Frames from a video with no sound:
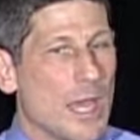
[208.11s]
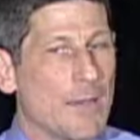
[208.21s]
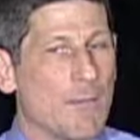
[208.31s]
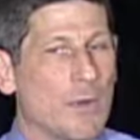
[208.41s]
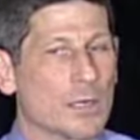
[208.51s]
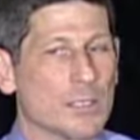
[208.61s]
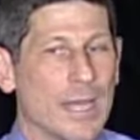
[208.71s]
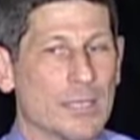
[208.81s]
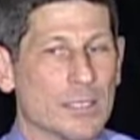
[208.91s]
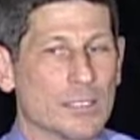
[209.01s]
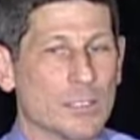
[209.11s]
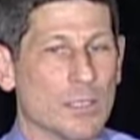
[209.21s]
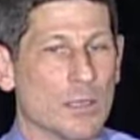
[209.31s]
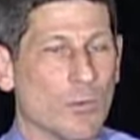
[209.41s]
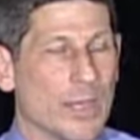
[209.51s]
I am more likely
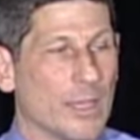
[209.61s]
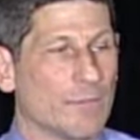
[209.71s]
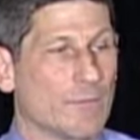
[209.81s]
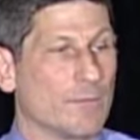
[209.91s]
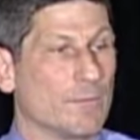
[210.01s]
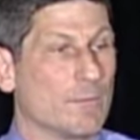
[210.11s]
to look away